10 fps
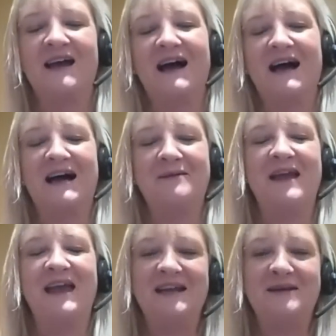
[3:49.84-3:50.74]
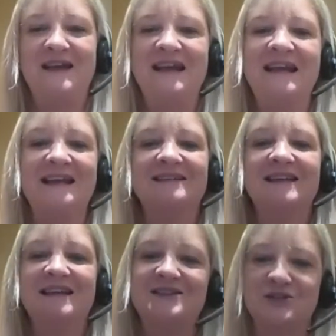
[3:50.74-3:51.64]
And
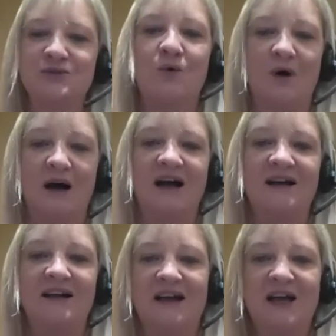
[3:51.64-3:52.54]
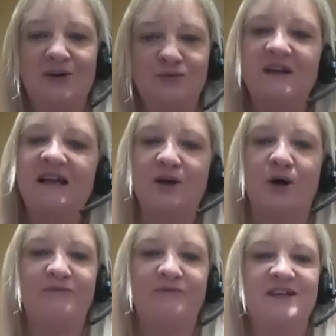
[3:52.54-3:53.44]
immediately saw a really
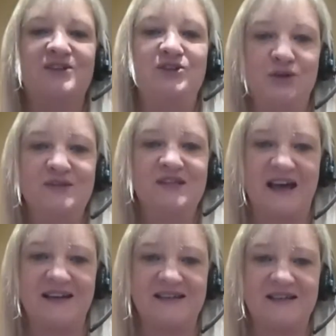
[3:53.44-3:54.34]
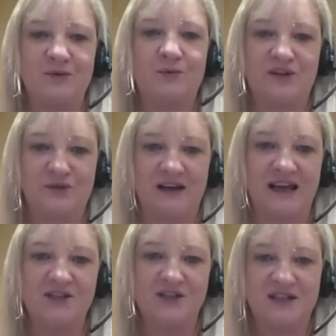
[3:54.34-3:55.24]
obvious use case with
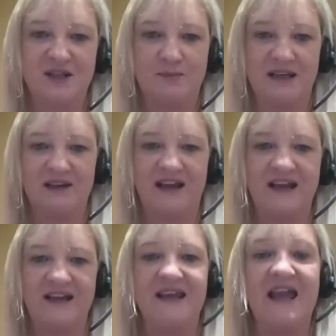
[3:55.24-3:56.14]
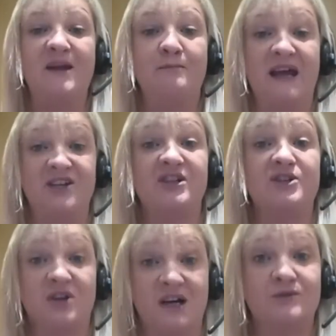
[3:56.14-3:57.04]
relation to the bill of lading and managing
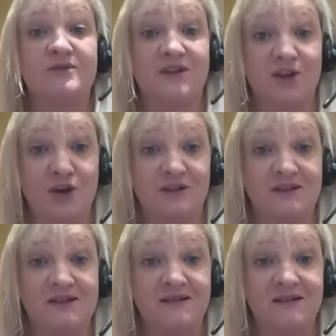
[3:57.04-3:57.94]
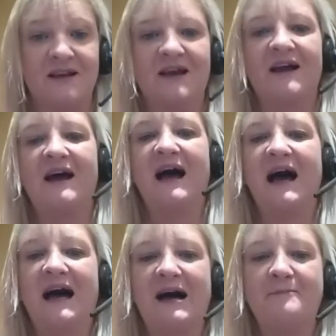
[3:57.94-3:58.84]
title to the goods.
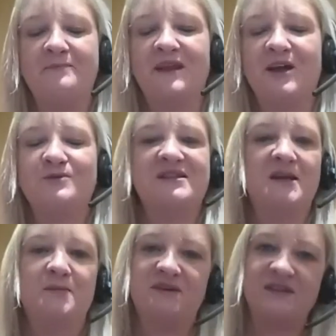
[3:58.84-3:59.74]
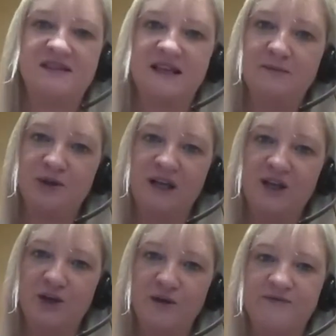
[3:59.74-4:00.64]
It was then a bit of a steep
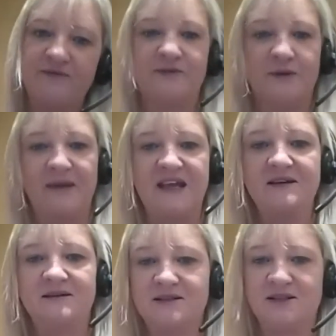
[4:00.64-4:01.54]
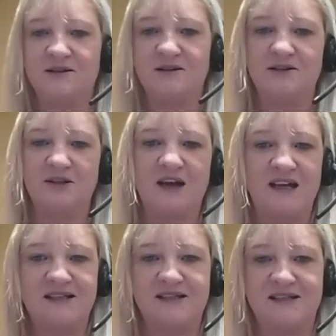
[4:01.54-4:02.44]
learning curve for me to
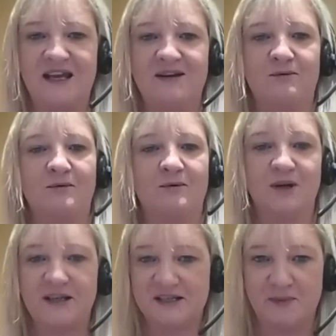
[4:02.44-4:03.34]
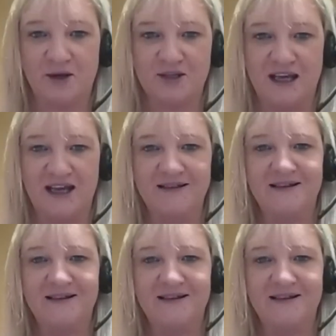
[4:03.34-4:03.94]
understand what is blockchain